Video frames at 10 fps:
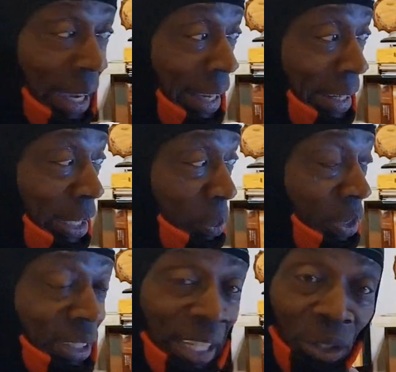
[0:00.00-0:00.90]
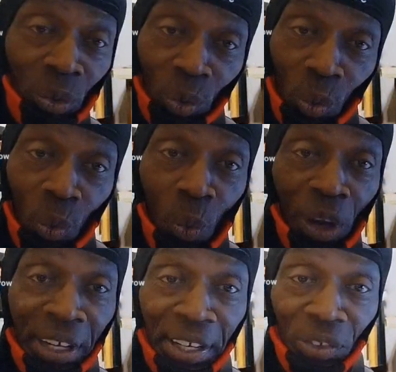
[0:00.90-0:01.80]
And they will not do
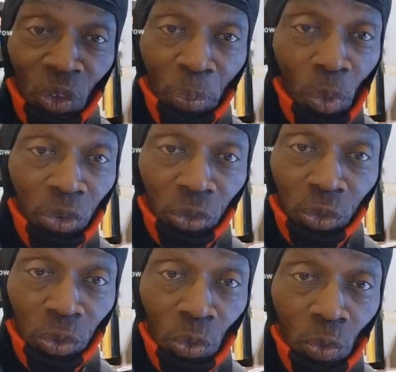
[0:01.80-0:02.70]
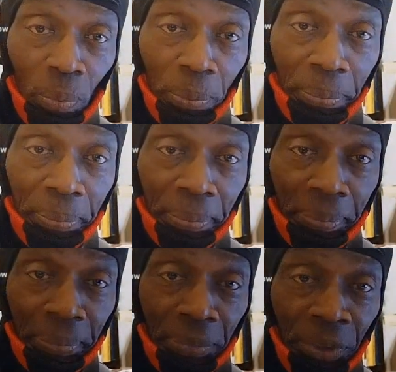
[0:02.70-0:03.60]
what they're supposed to do.
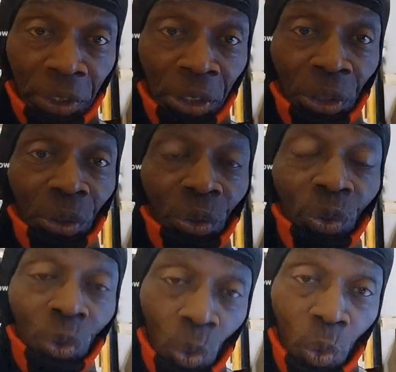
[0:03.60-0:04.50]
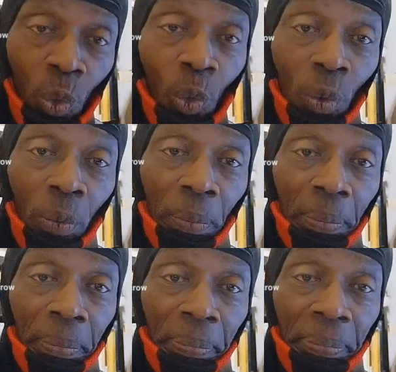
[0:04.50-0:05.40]
You
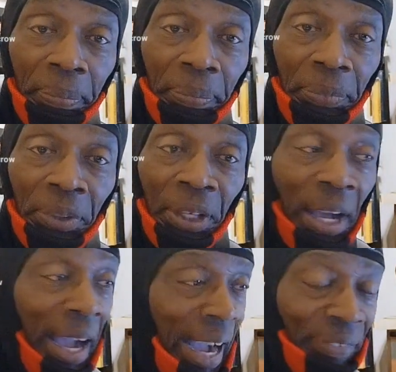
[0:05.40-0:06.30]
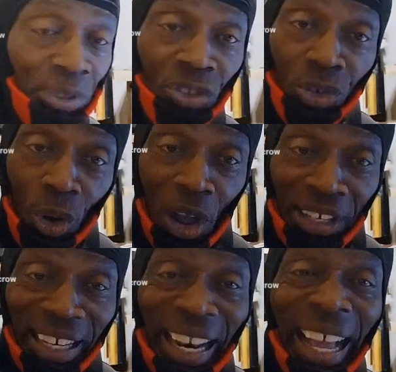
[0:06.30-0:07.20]
have to
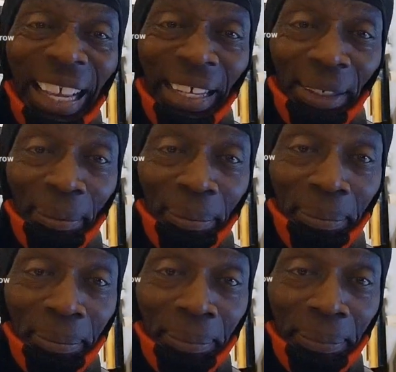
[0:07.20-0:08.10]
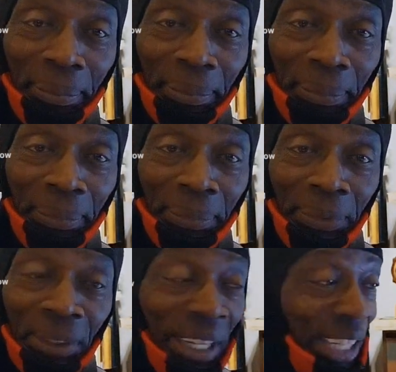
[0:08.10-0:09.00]
draw the line
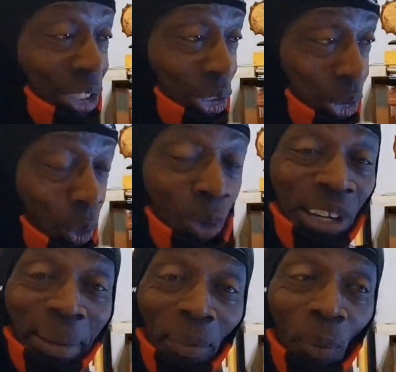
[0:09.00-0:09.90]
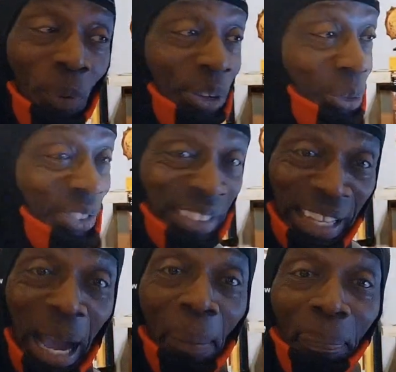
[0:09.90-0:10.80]
and show them where to
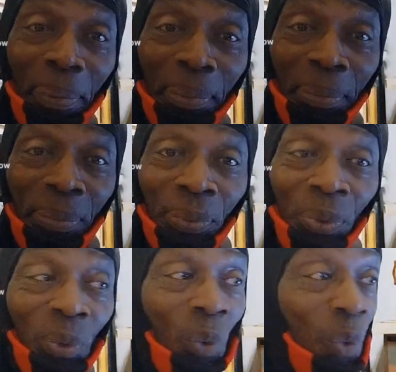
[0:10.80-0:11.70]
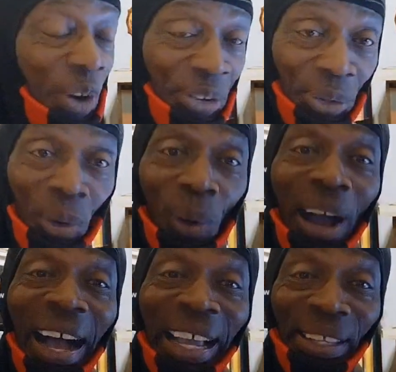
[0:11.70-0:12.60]
stop, where to go
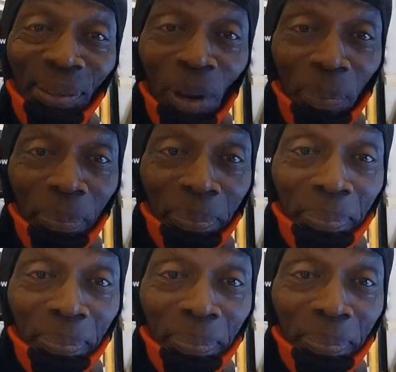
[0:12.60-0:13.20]
hang it up.